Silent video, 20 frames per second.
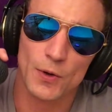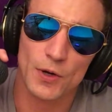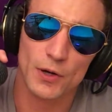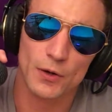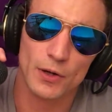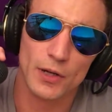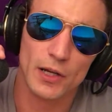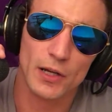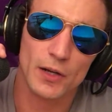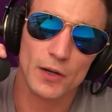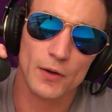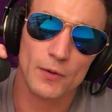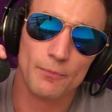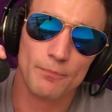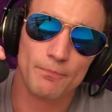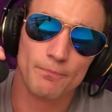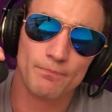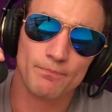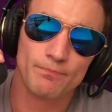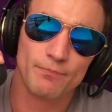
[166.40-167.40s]

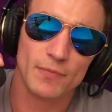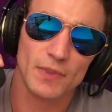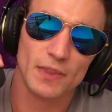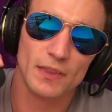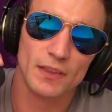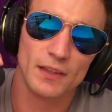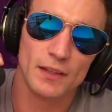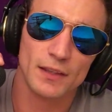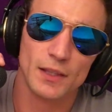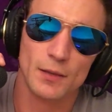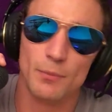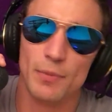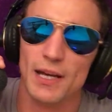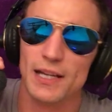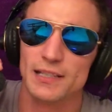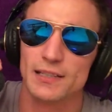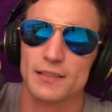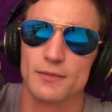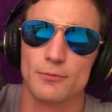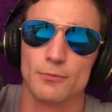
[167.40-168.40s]
the
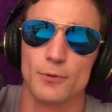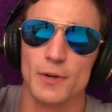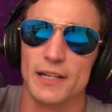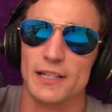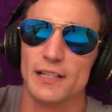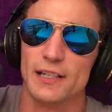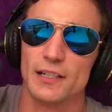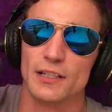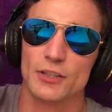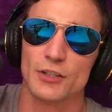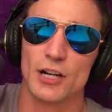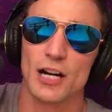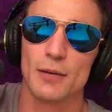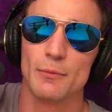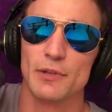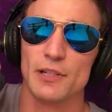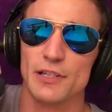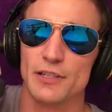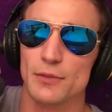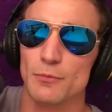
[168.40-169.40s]
best way to
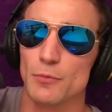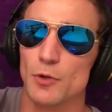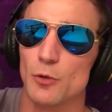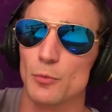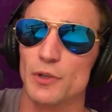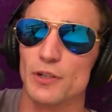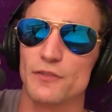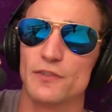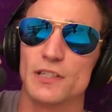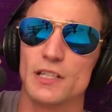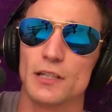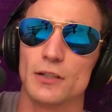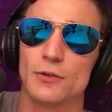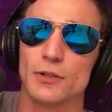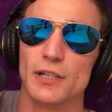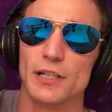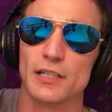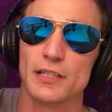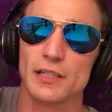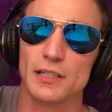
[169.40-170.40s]
describe it is a moment of
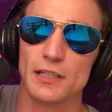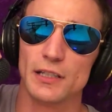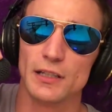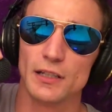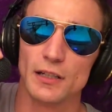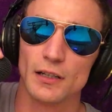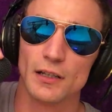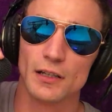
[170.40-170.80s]
synchronicity.